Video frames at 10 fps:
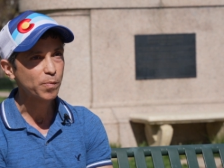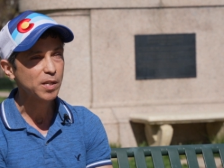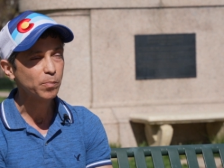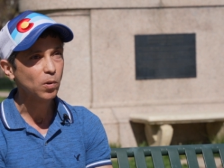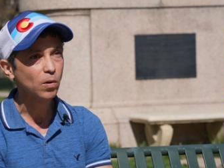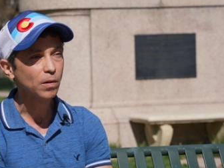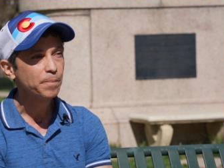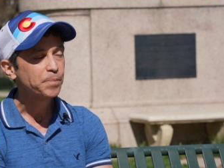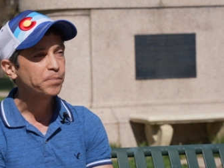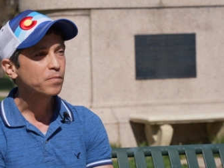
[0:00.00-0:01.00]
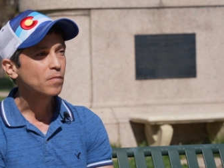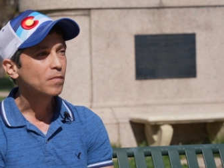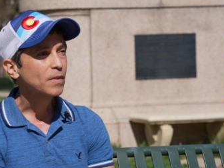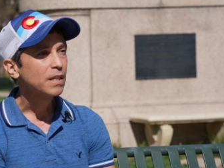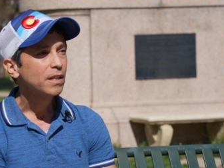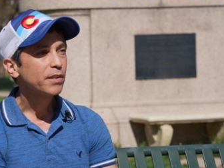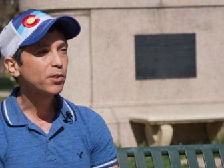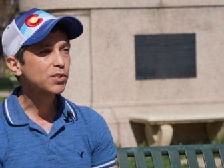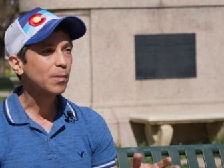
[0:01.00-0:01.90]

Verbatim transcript: people, there's